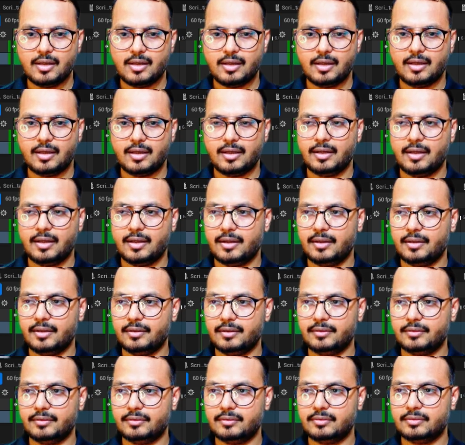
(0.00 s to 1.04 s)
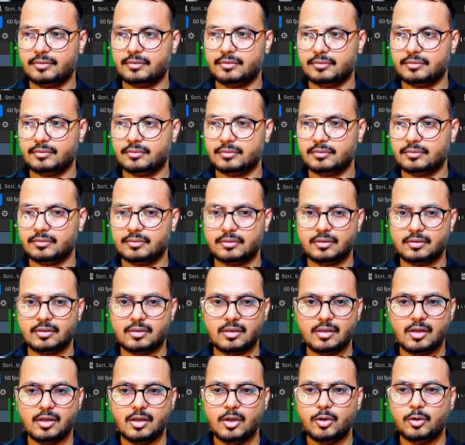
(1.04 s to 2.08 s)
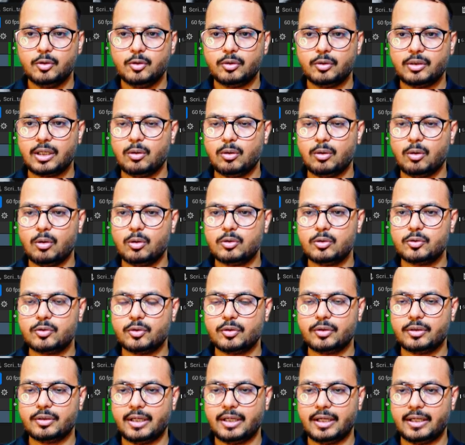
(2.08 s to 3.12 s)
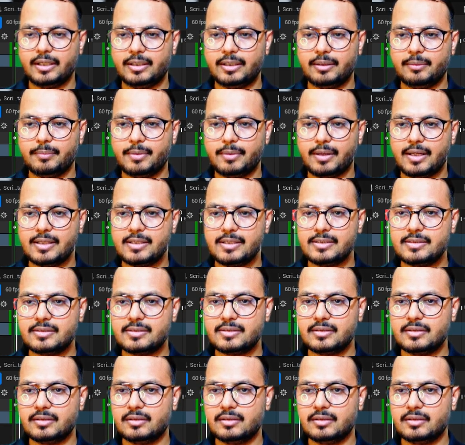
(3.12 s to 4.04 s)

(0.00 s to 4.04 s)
And you can also randomize